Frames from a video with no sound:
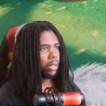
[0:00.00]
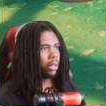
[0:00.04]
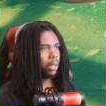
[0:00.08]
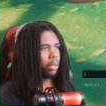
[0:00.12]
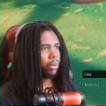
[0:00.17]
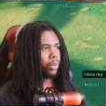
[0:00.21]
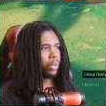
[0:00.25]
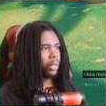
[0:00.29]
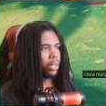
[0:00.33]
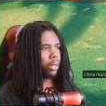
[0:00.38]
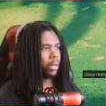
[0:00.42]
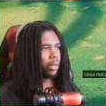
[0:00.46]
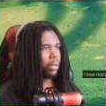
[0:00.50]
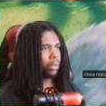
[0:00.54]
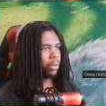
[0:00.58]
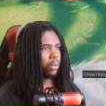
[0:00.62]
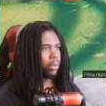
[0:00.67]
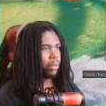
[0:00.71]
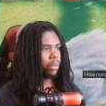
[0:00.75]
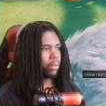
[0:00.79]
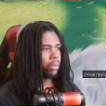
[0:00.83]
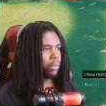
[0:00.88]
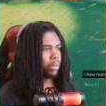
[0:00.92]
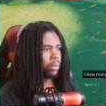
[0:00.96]
Here we go.
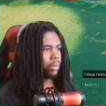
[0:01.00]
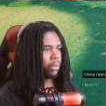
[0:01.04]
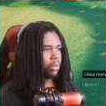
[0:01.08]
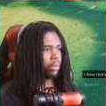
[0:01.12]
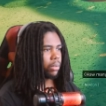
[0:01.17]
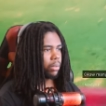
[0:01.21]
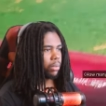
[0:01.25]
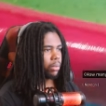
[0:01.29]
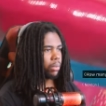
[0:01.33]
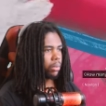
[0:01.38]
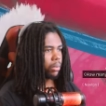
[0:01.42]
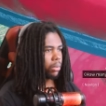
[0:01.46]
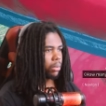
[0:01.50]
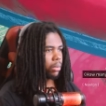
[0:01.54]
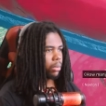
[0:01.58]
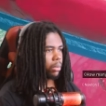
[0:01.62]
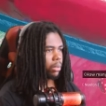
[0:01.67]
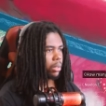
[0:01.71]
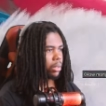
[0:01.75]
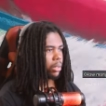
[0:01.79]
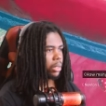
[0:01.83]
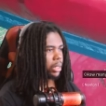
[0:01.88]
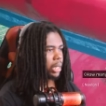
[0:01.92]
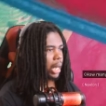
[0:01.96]

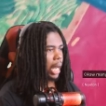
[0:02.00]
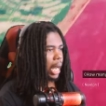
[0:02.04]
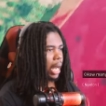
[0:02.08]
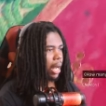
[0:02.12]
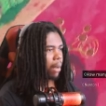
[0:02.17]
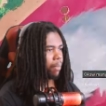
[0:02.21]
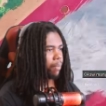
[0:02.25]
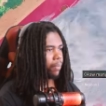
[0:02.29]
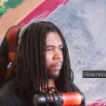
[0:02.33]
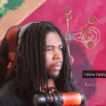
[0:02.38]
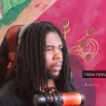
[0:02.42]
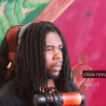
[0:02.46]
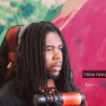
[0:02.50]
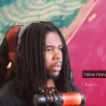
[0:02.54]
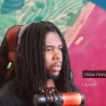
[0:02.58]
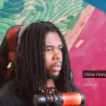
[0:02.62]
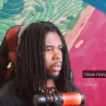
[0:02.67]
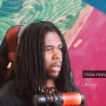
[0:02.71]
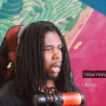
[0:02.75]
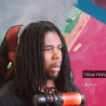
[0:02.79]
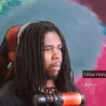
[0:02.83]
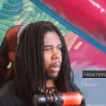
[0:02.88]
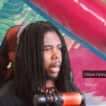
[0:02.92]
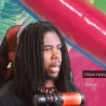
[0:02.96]
Stop.
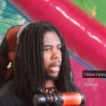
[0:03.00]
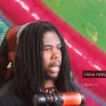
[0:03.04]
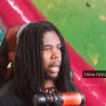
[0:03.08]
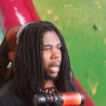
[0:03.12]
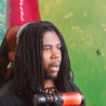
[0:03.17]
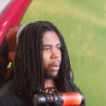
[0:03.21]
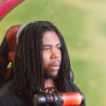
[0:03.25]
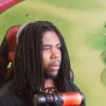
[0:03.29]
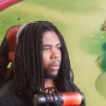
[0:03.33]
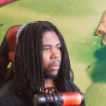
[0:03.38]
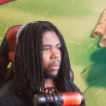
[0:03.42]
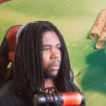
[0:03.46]
Stop right now.